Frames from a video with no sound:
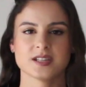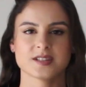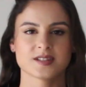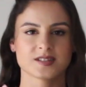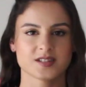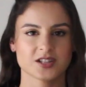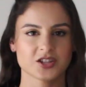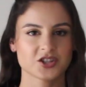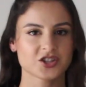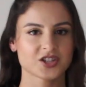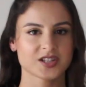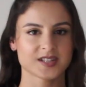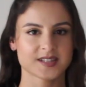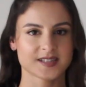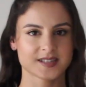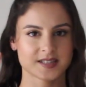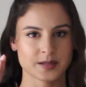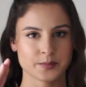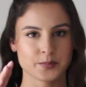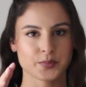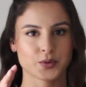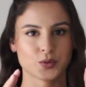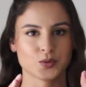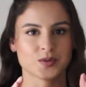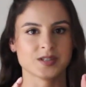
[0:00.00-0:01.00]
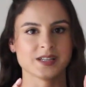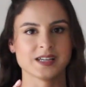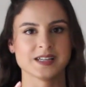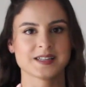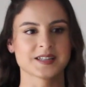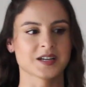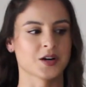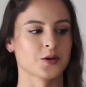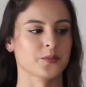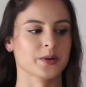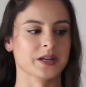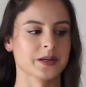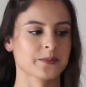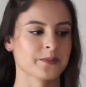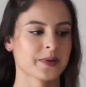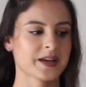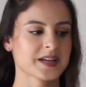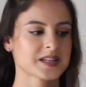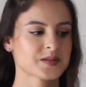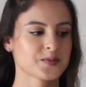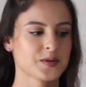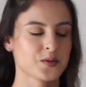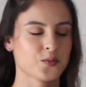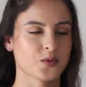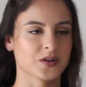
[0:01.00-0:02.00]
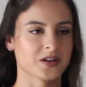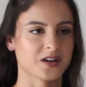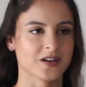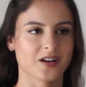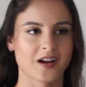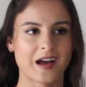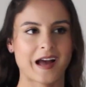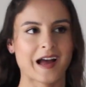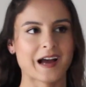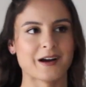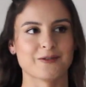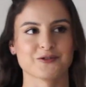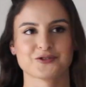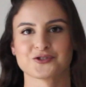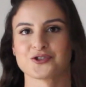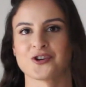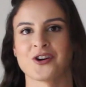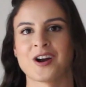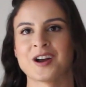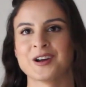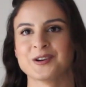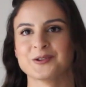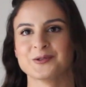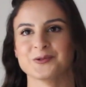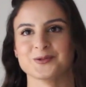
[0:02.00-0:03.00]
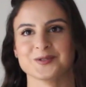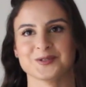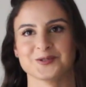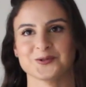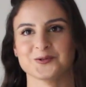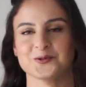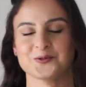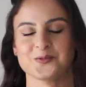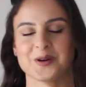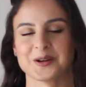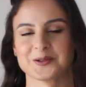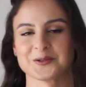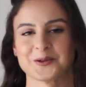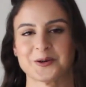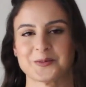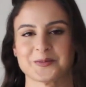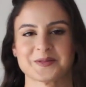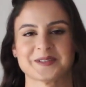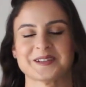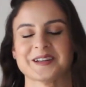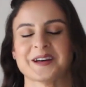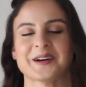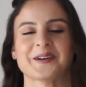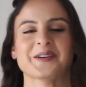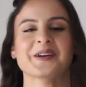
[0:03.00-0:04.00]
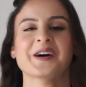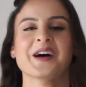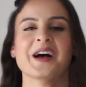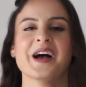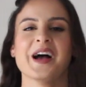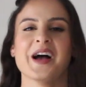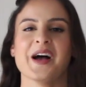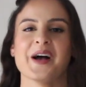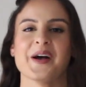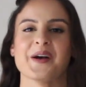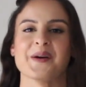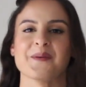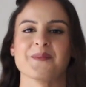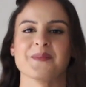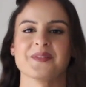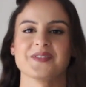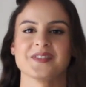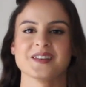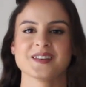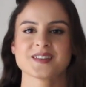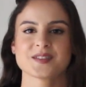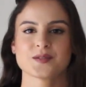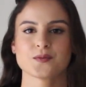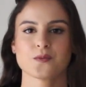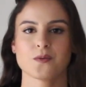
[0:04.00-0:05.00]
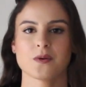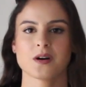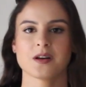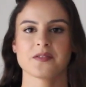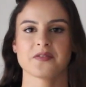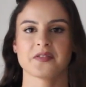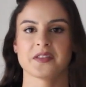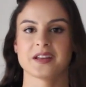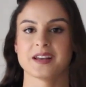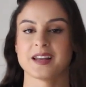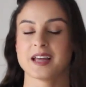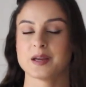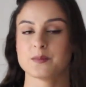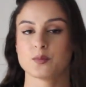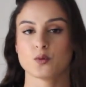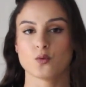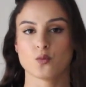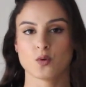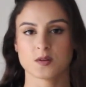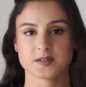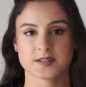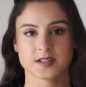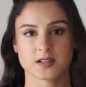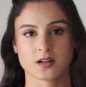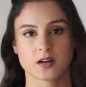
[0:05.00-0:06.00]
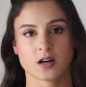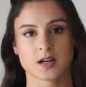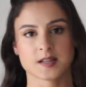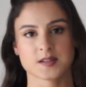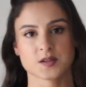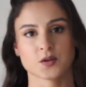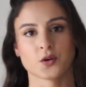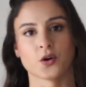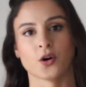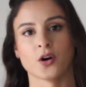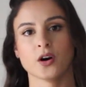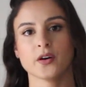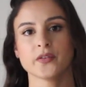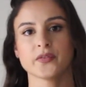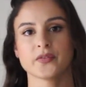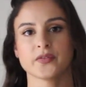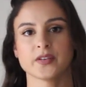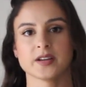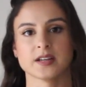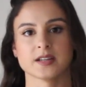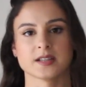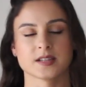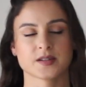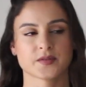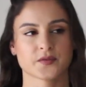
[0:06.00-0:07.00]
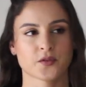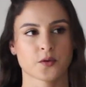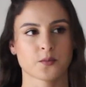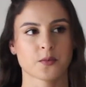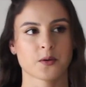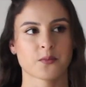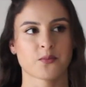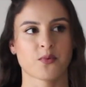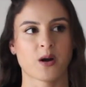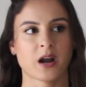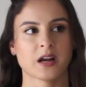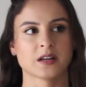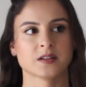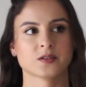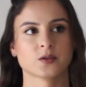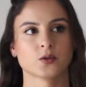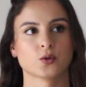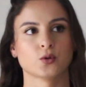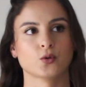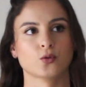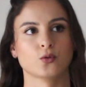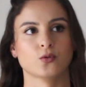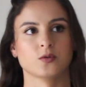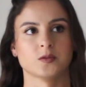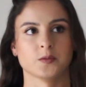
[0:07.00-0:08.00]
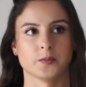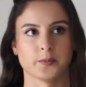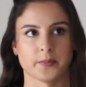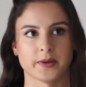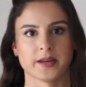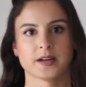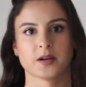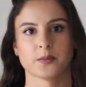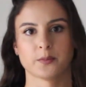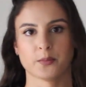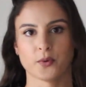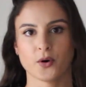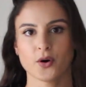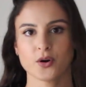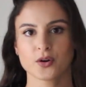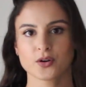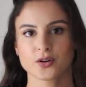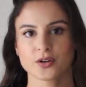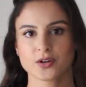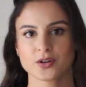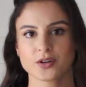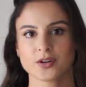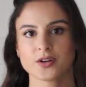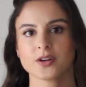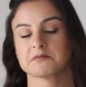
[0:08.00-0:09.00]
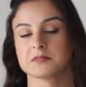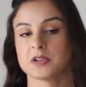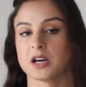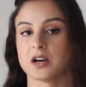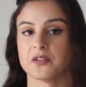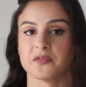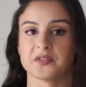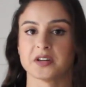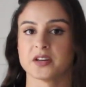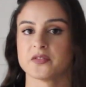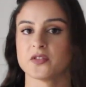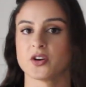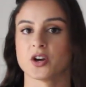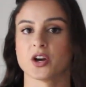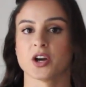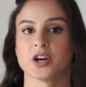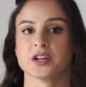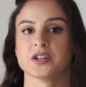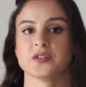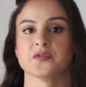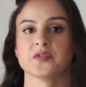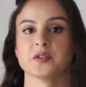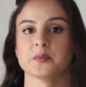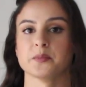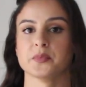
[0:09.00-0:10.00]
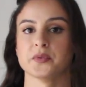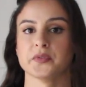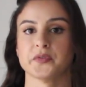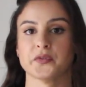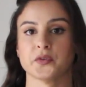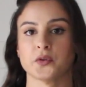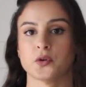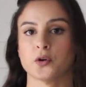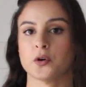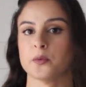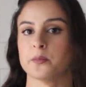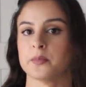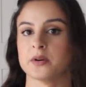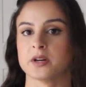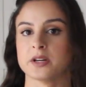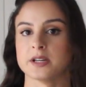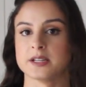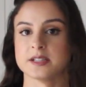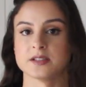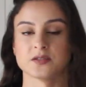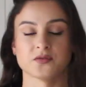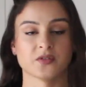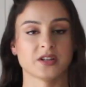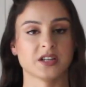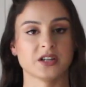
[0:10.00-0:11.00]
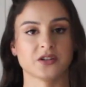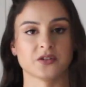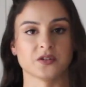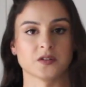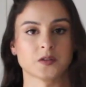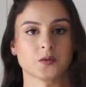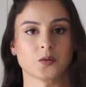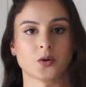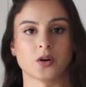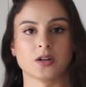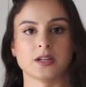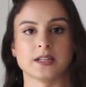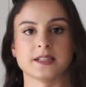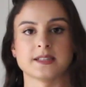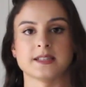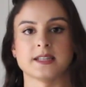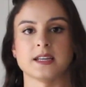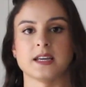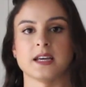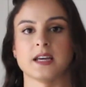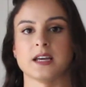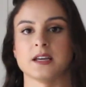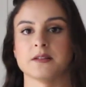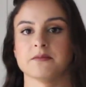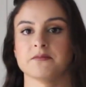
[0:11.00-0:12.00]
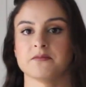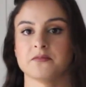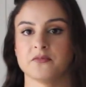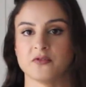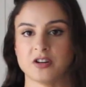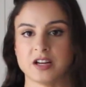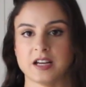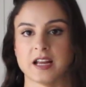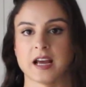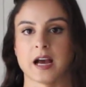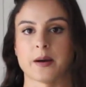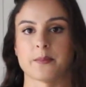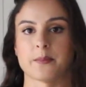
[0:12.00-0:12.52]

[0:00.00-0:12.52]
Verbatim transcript: it's such a simple detail but it makes me want to cut out triangles in all my tops now. Um, this one, the label wasn't cut off, it's from a brand called Bik Bok. I've never heard of it before but it's really good quality, really